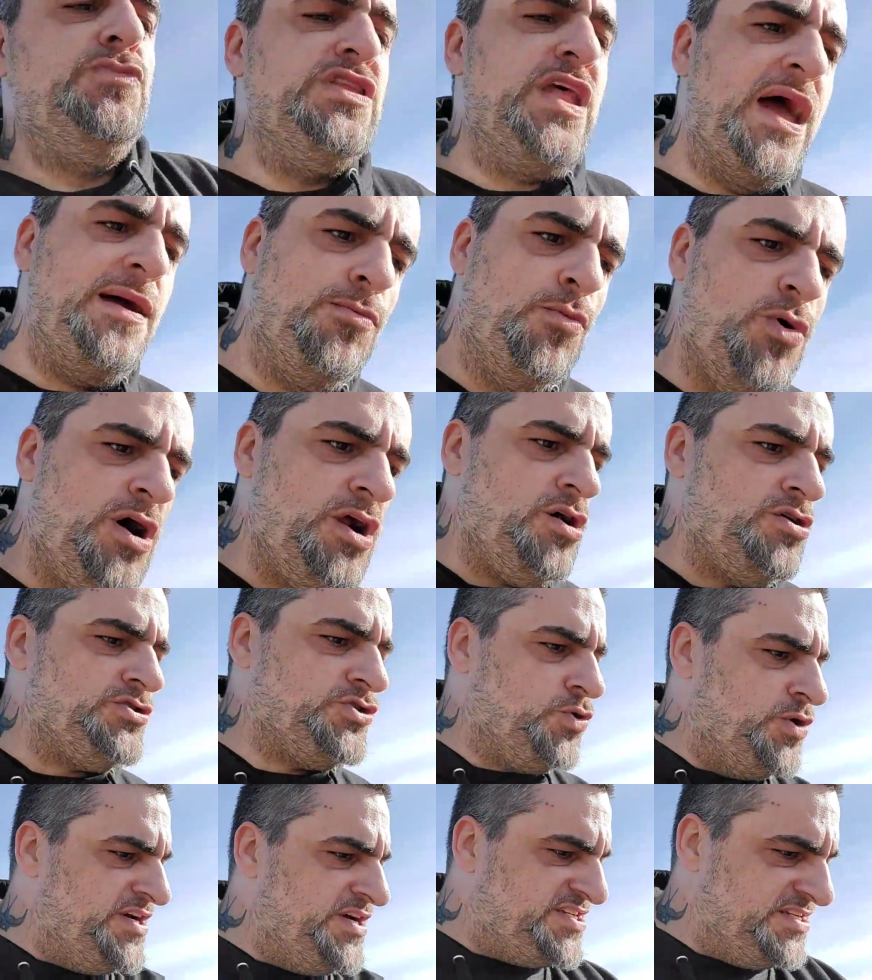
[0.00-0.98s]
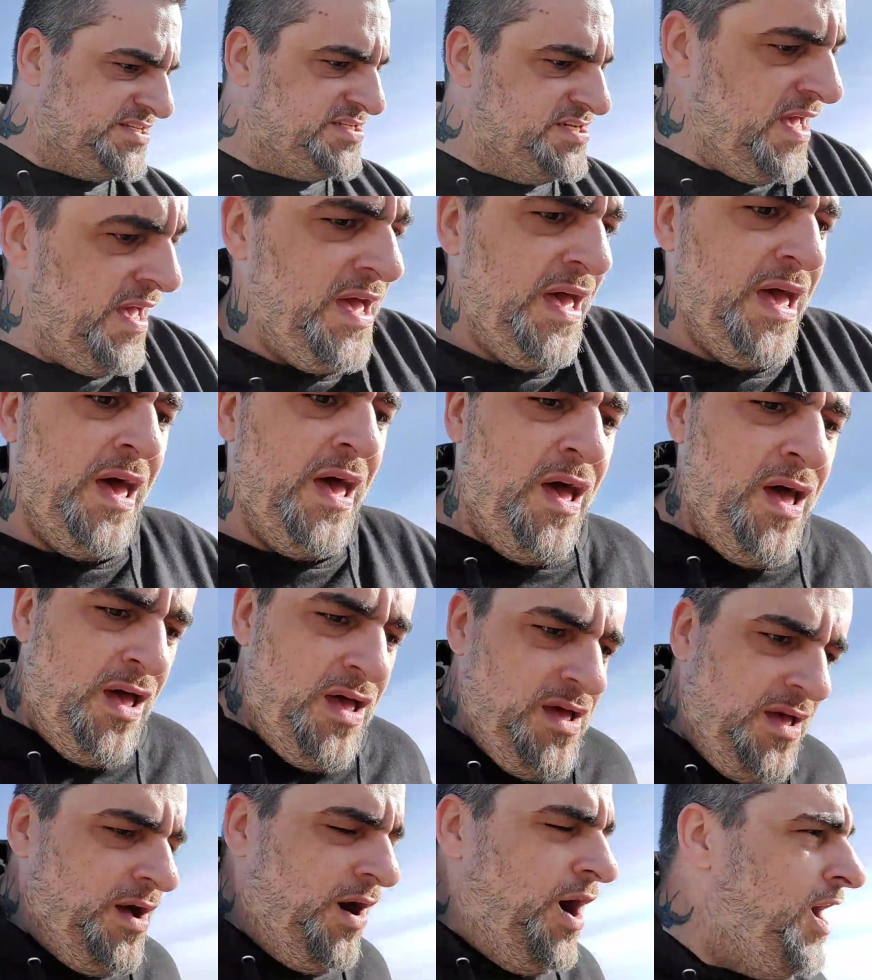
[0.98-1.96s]
Name one on Twitch.
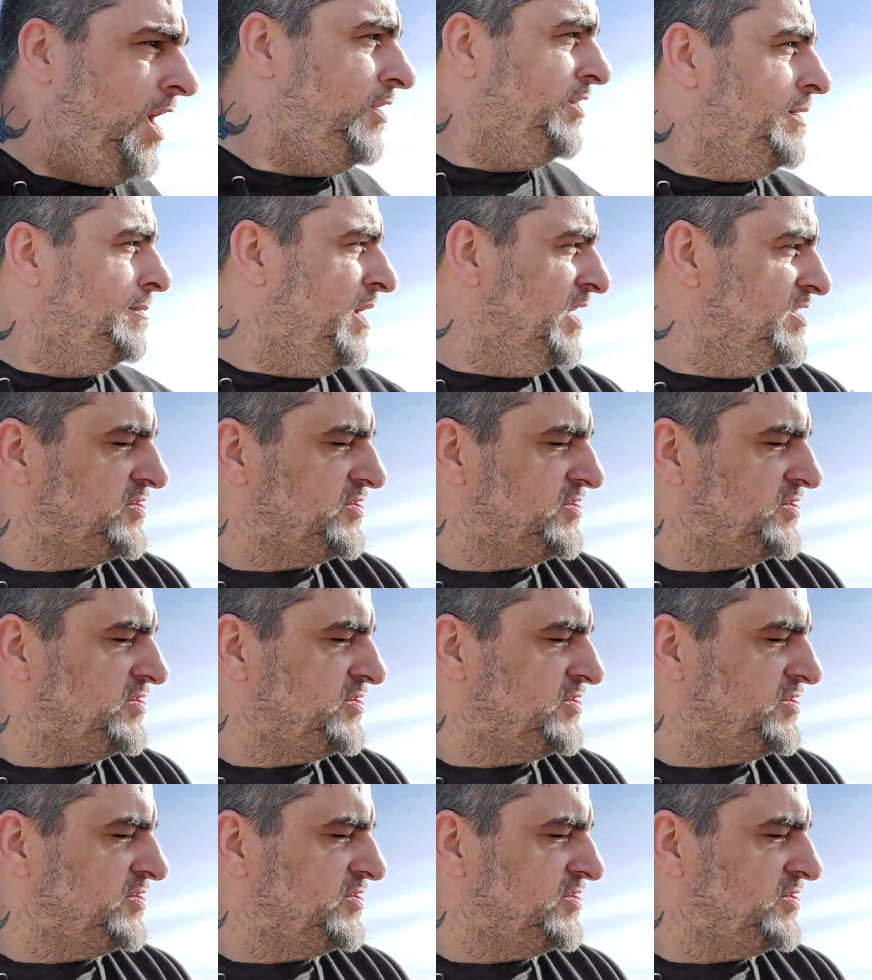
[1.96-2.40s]
All them